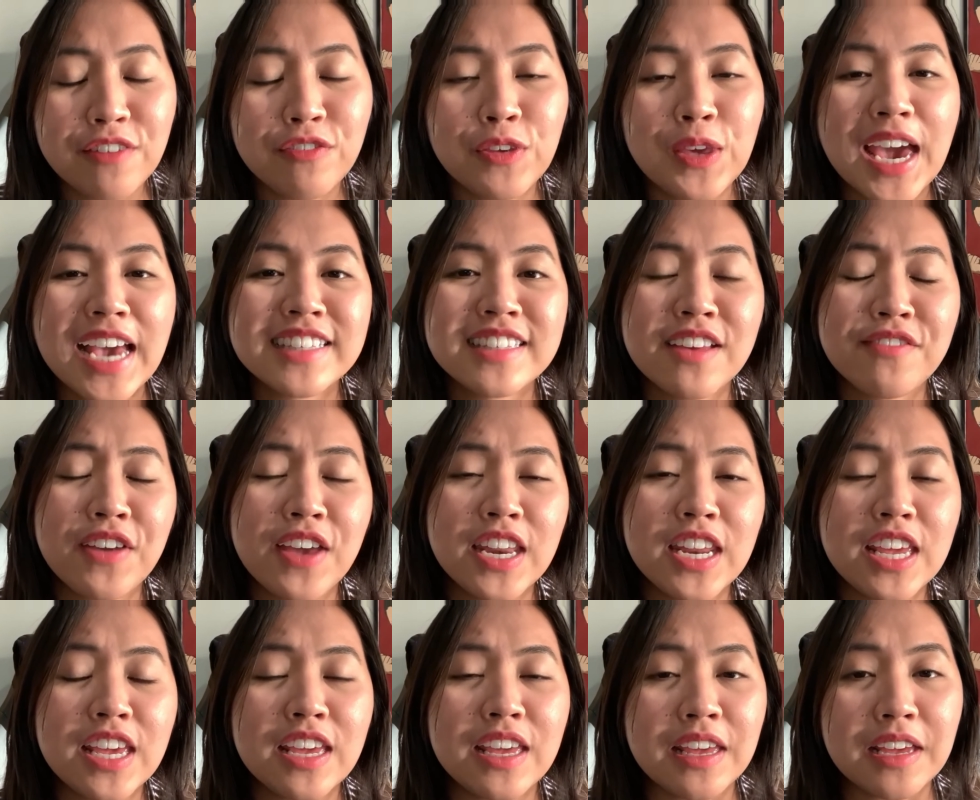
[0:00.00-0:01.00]
If you guys have
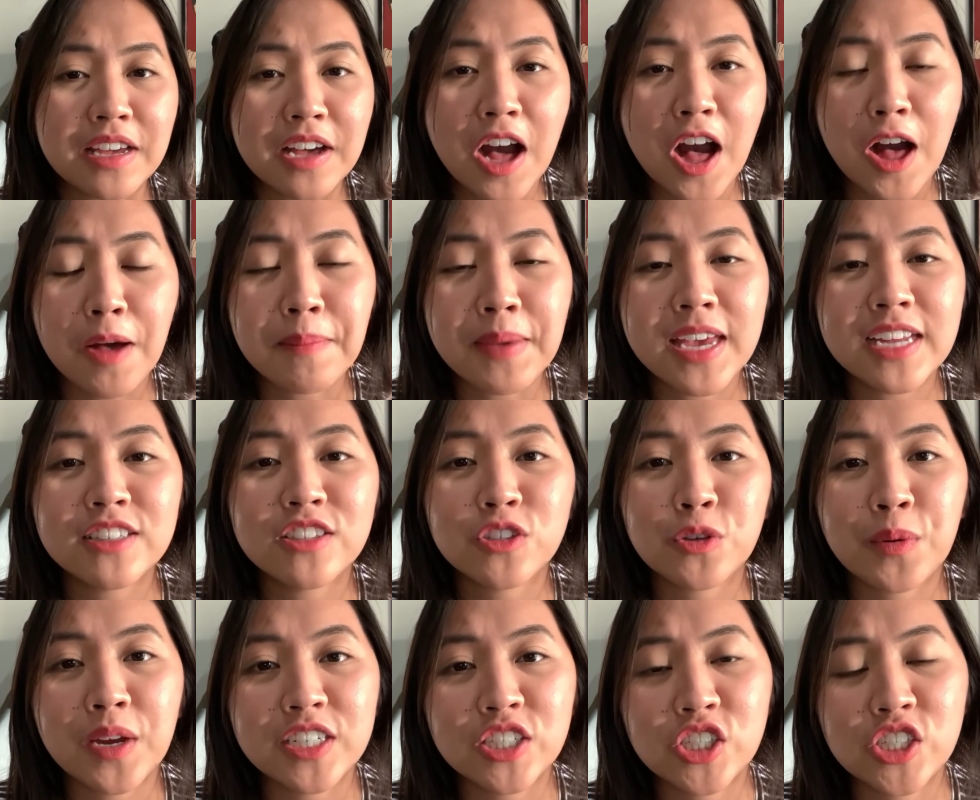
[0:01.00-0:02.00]
any comments,
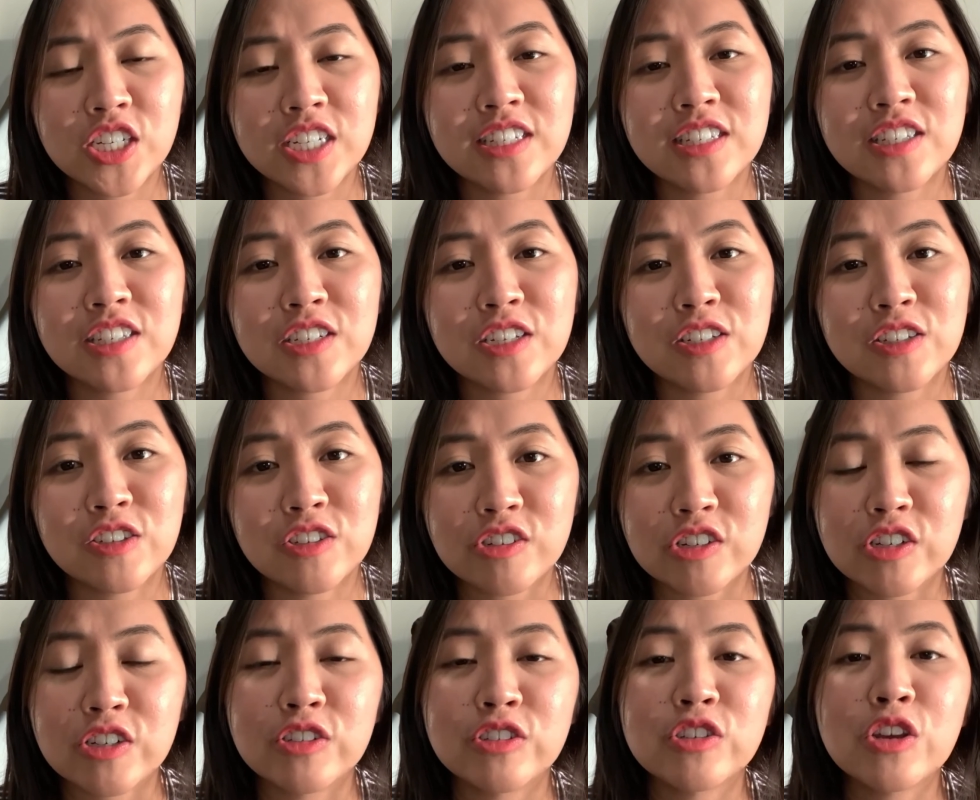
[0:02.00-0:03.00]
questions,
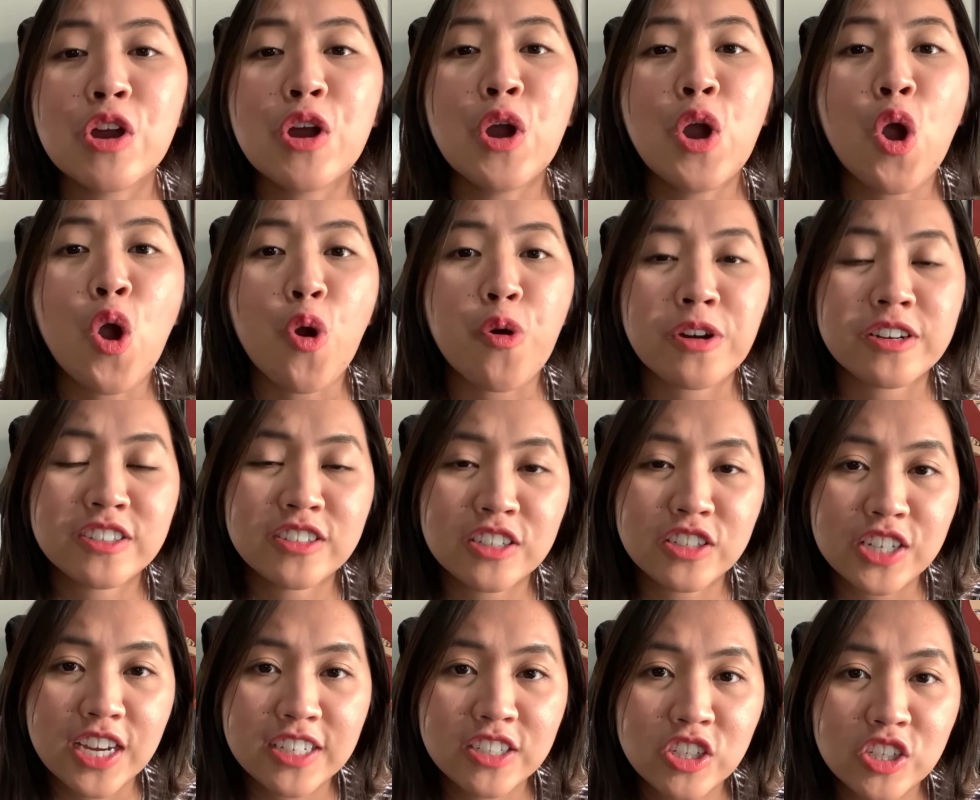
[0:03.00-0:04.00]
concerns, or
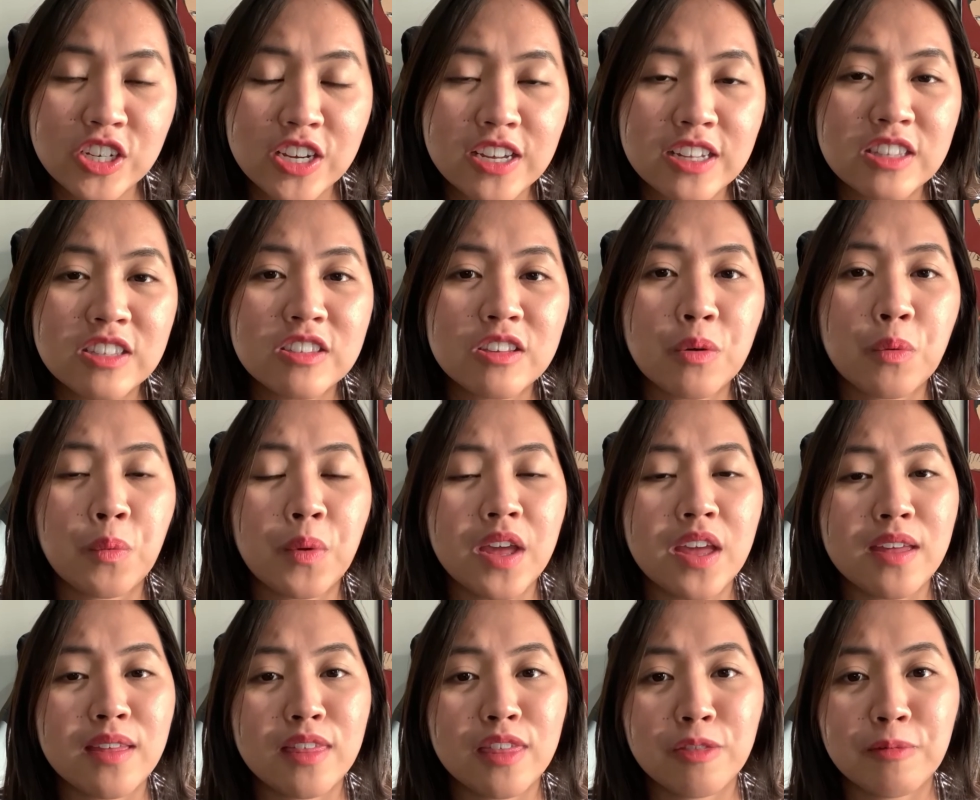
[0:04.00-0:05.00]
suggestions
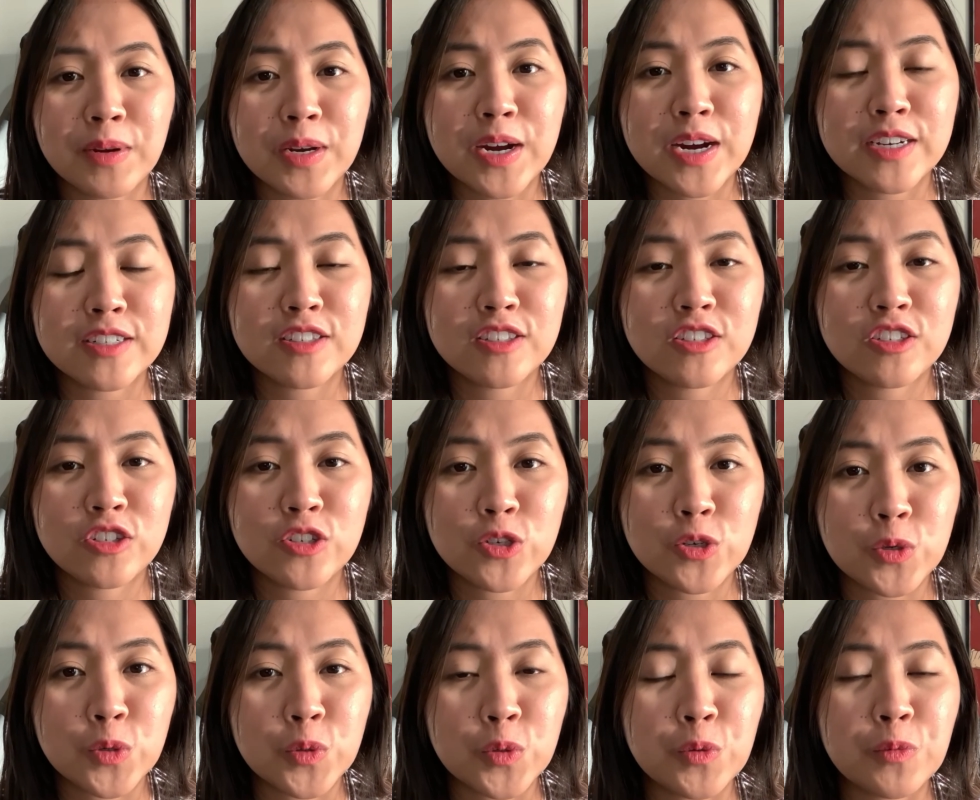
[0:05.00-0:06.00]
with regards
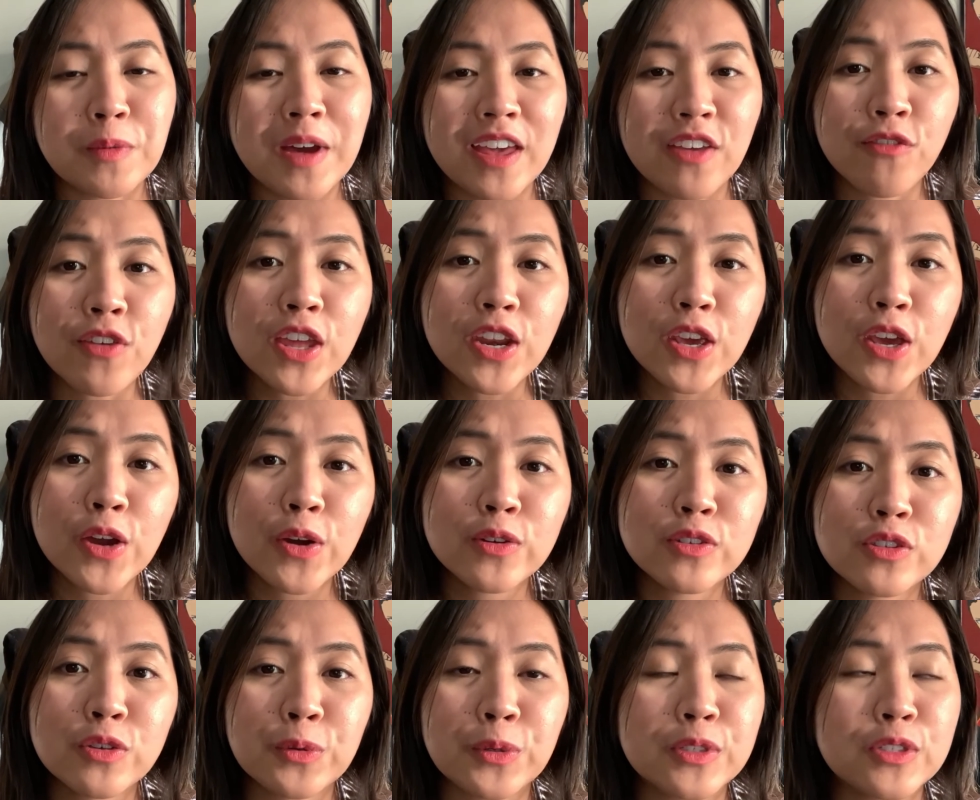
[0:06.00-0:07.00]
to my
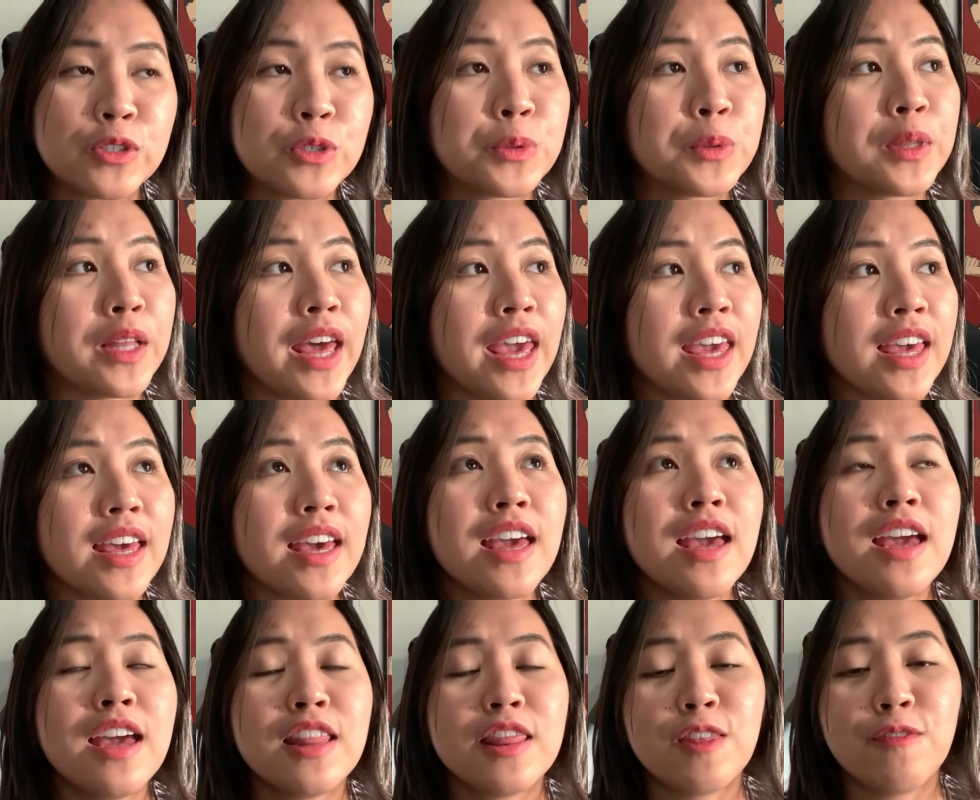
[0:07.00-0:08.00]
videos, or to like
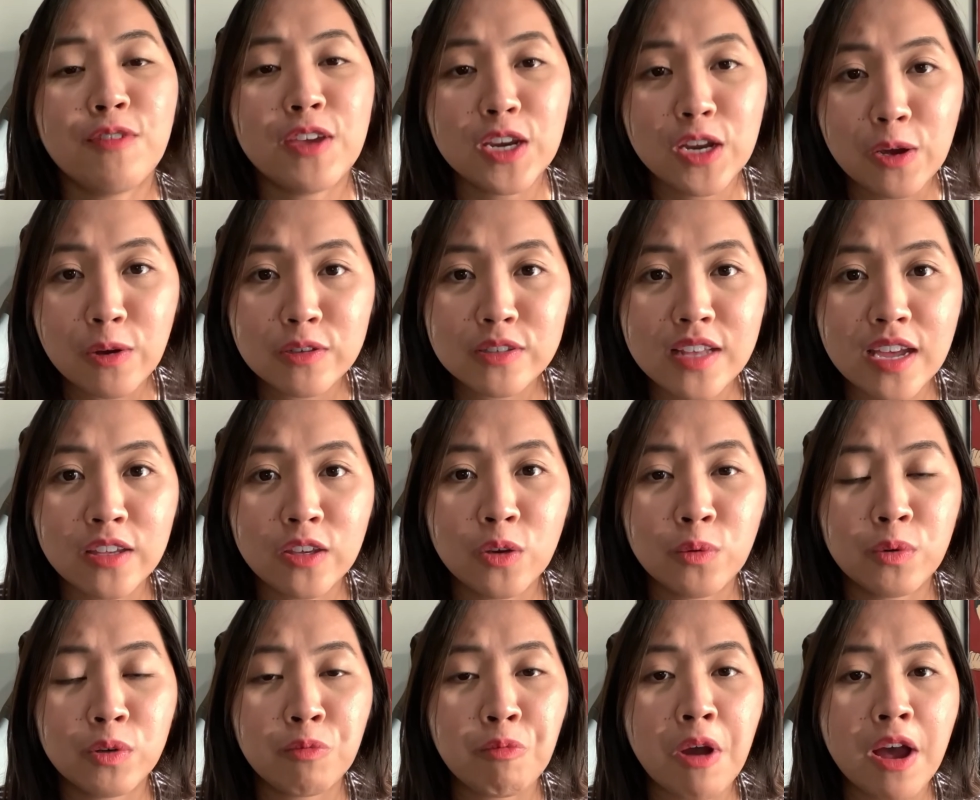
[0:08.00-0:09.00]
the videos that you
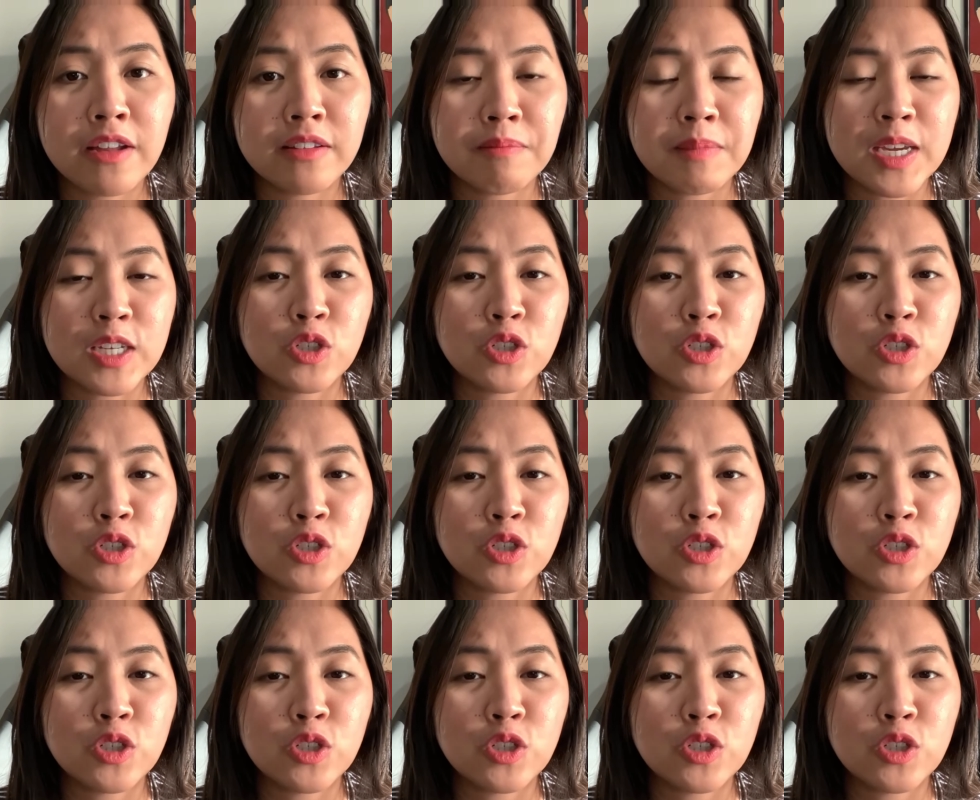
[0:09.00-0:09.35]
would want me